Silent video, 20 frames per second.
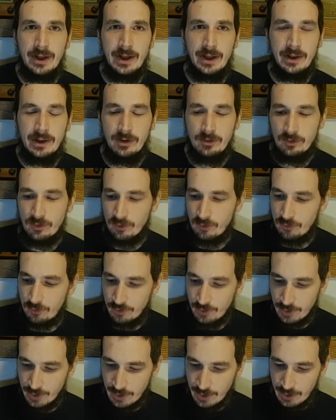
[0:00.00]
and this is
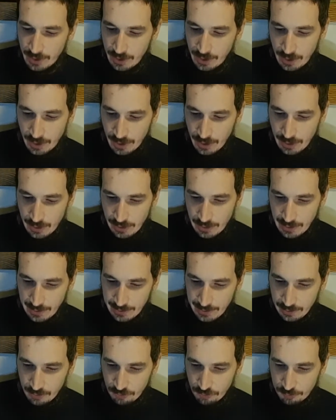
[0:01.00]

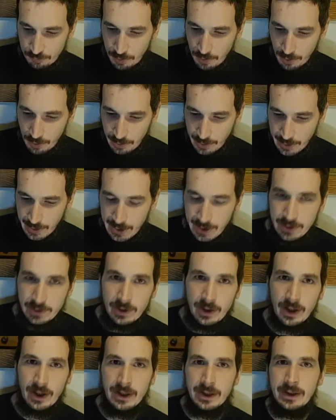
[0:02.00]
like this parkade
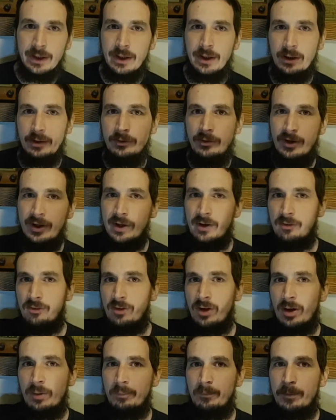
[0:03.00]
kind of takes
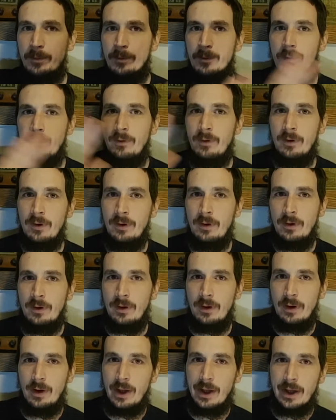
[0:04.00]
up
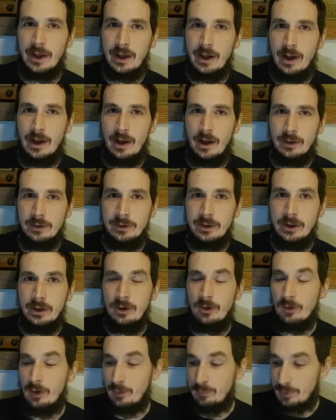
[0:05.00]
like
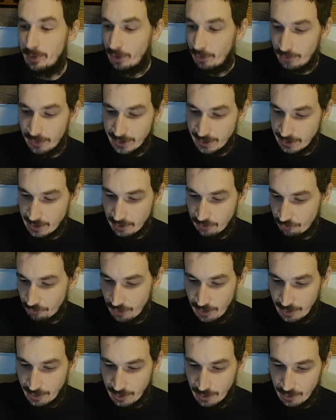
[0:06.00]
a building that's
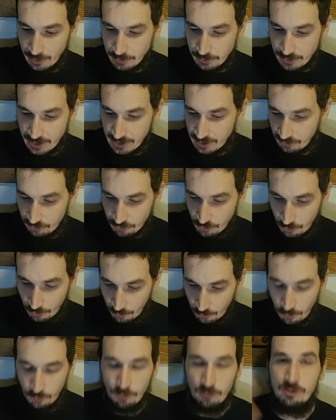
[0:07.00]
like takes a
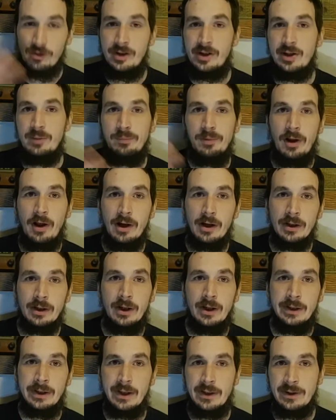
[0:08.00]
whole city block
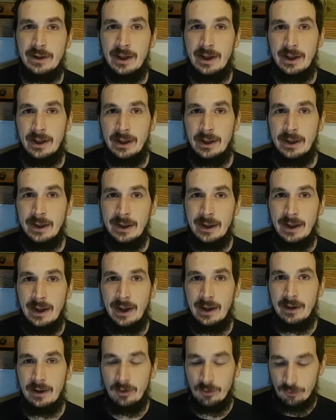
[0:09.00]
kind of thing,
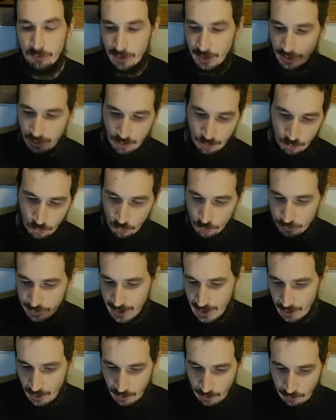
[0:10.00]
and there's like a
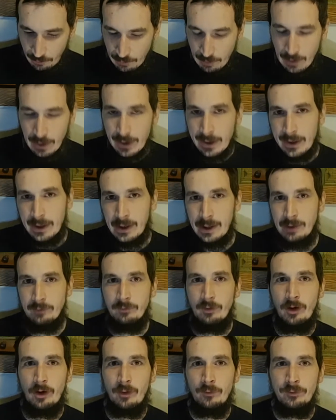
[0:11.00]
hotel
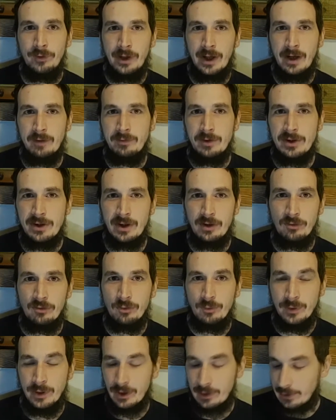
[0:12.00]
involved in everything, so
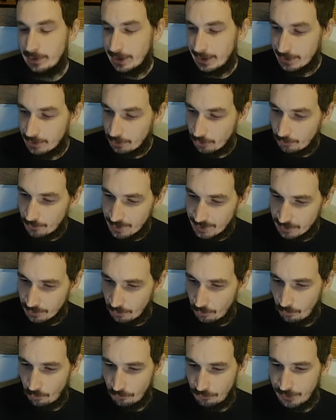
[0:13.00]
we could like go in the
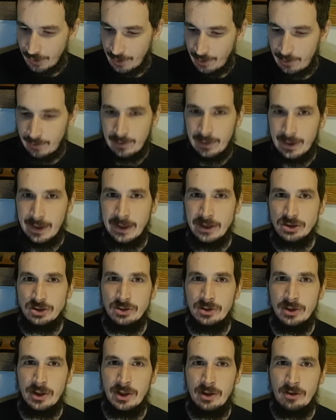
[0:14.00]
hotel
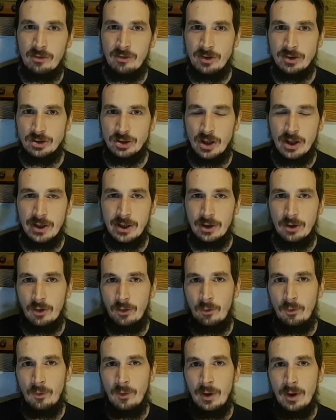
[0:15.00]
entrance and try to
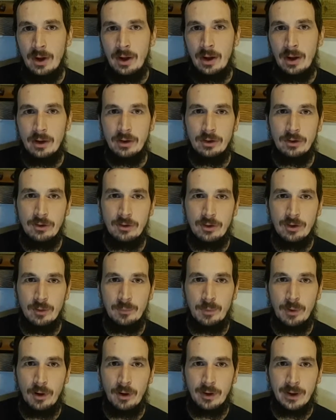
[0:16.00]
go to the
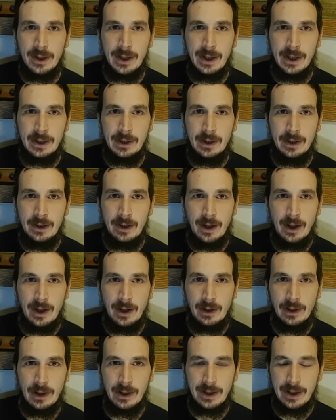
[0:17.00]
parkade,
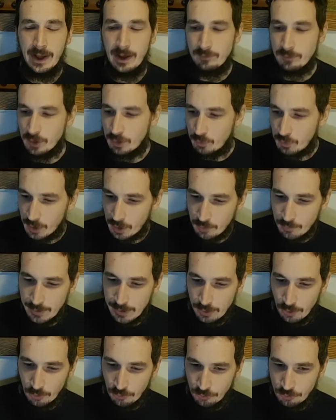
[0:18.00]
and like everywhere we
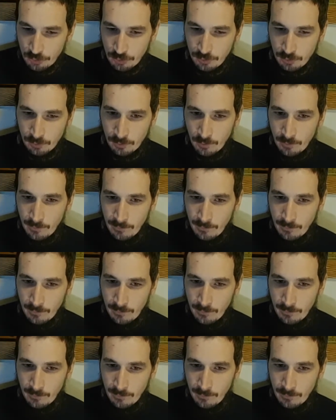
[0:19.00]
go to,